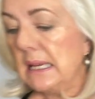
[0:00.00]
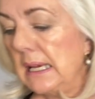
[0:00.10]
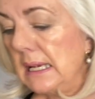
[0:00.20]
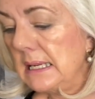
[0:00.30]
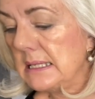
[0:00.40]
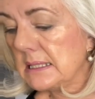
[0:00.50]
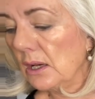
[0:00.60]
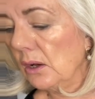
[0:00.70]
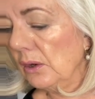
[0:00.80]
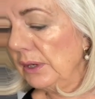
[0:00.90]
is
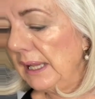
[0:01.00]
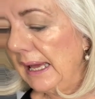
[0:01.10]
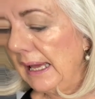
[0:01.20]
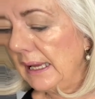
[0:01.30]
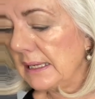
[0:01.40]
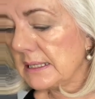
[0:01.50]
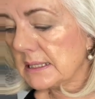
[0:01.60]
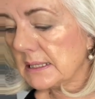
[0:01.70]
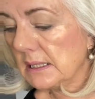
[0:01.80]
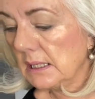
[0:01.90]
on at
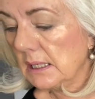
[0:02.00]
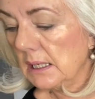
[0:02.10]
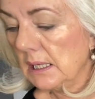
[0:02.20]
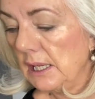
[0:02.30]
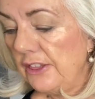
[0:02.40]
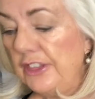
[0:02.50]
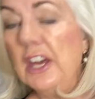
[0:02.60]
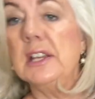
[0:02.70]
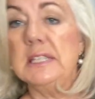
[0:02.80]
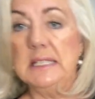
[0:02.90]

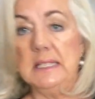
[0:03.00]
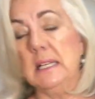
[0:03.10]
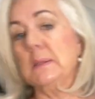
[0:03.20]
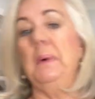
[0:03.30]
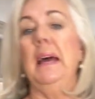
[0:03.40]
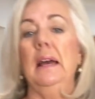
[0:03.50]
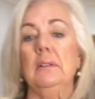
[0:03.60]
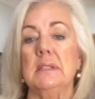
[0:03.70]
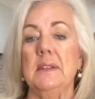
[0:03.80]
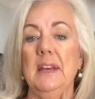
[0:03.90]

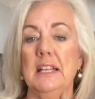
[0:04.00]
£36. And